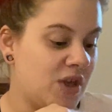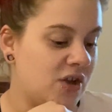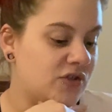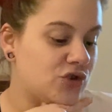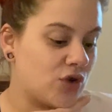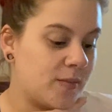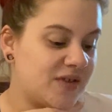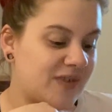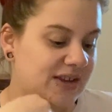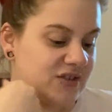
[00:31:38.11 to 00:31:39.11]
The drum
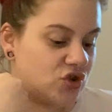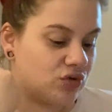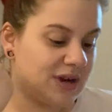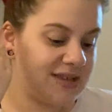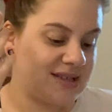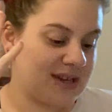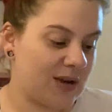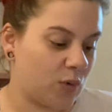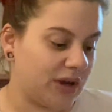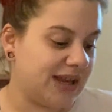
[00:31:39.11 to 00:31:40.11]
invites a trance state
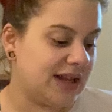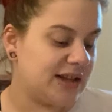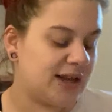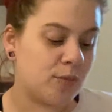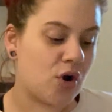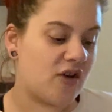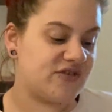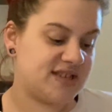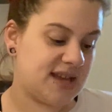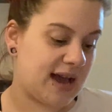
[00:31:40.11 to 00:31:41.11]
where healing and
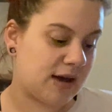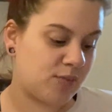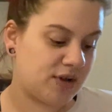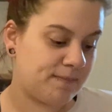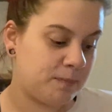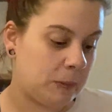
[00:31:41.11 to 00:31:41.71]
prophecy happen.